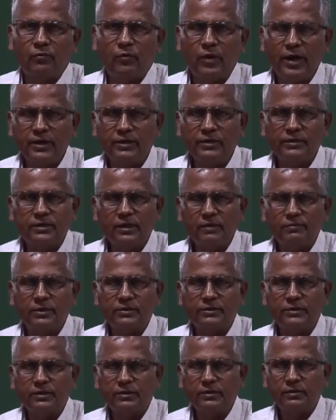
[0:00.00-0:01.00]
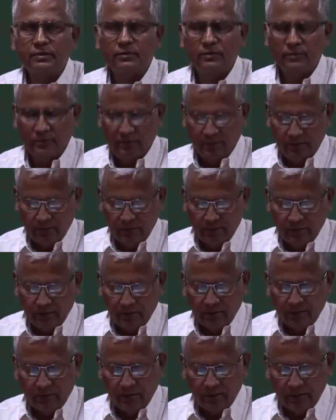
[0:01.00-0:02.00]
Why it is traversing?
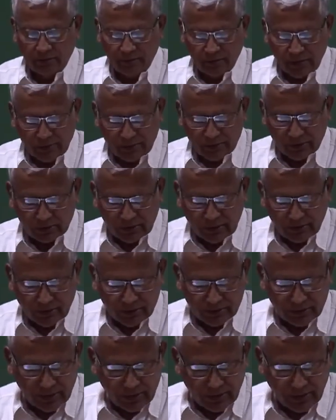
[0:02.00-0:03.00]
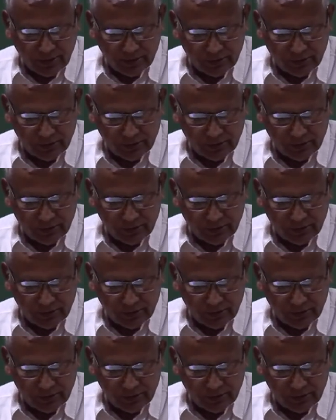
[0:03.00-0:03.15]
The purpose of traversing